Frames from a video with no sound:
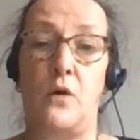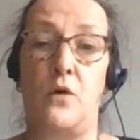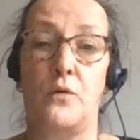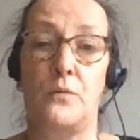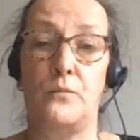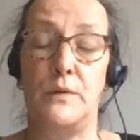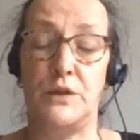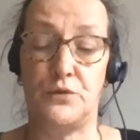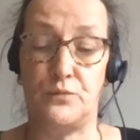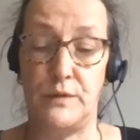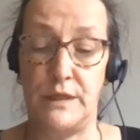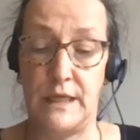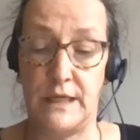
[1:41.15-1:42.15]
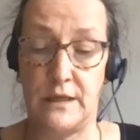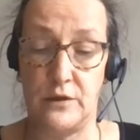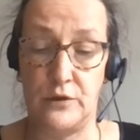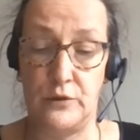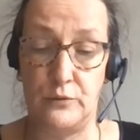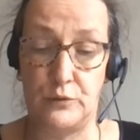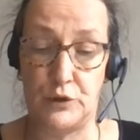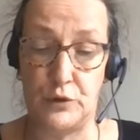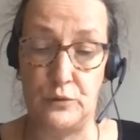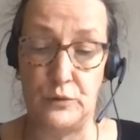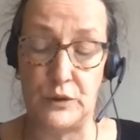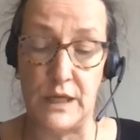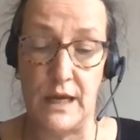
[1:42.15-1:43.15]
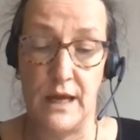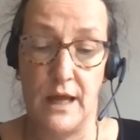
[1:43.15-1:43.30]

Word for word: on which reading you choose.